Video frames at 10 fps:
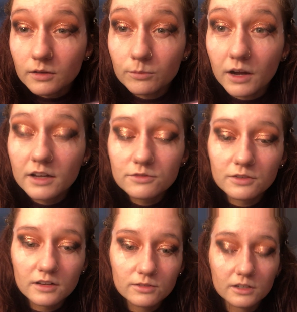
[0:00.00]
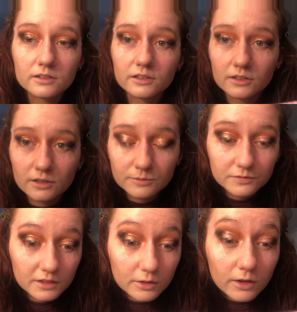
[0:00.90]
My favorite glitter,
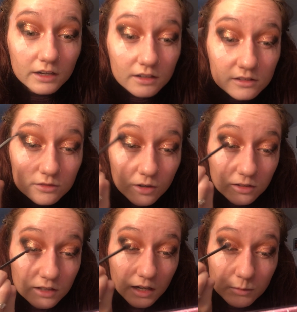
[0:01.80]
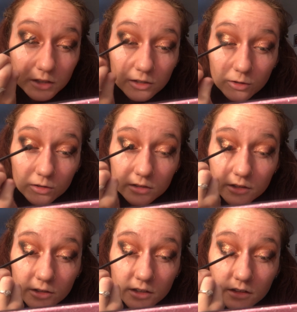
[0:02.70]
the greatest of all time, the goat
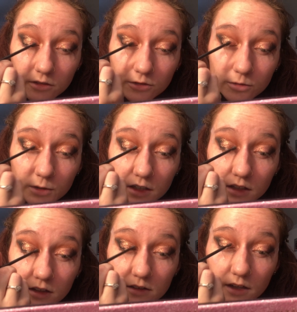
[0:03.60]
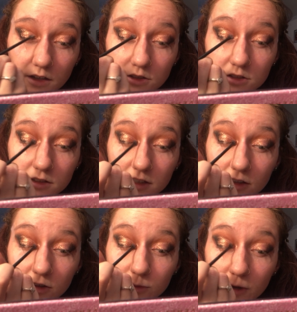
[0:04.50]
glitter for me, is actually
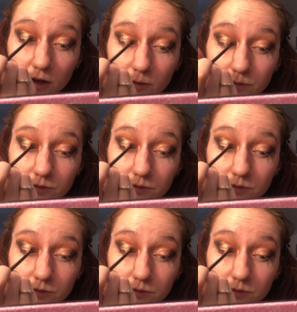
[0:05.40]
ColourPop.